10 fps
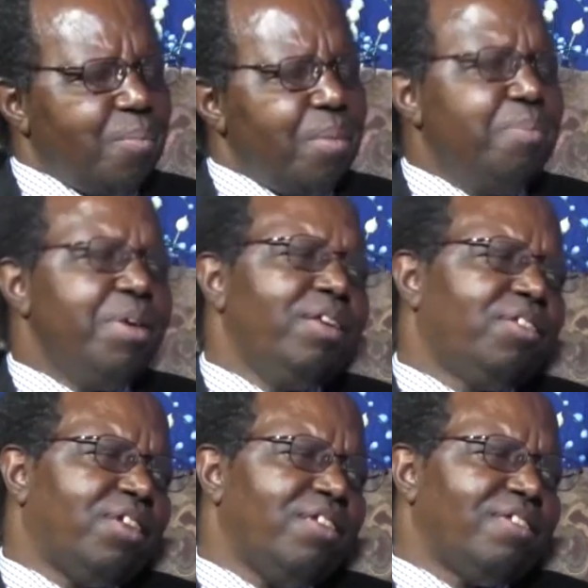Maybe
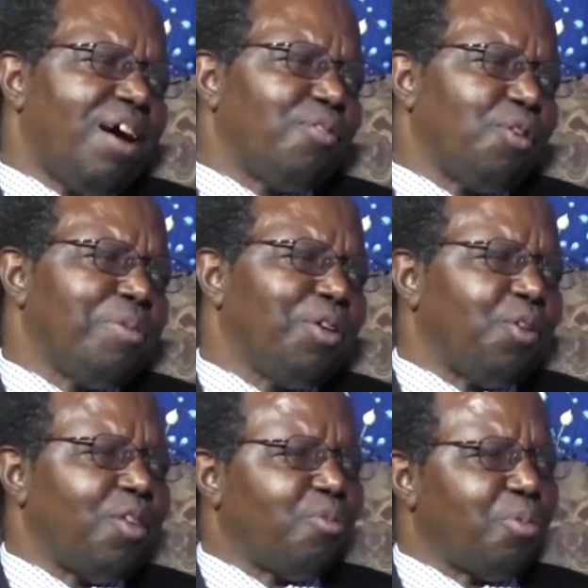since I've not been
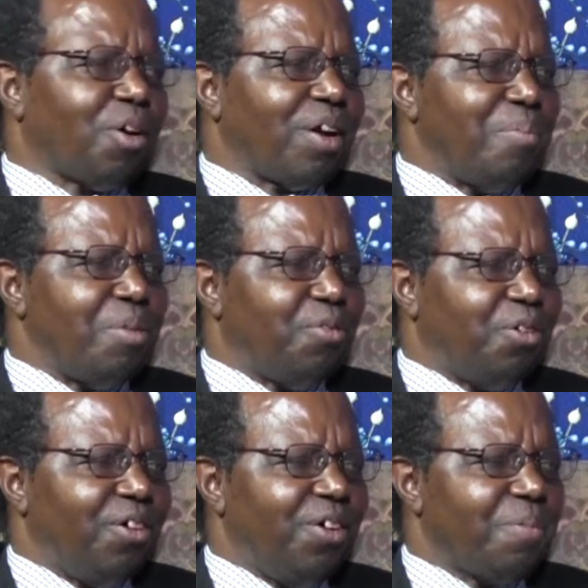on this program
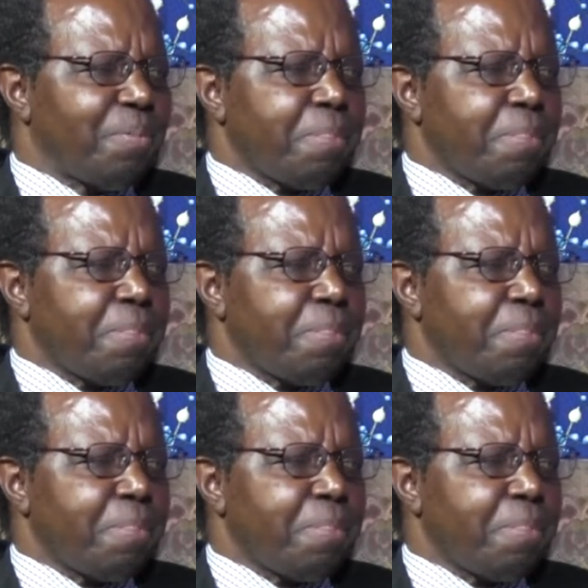before,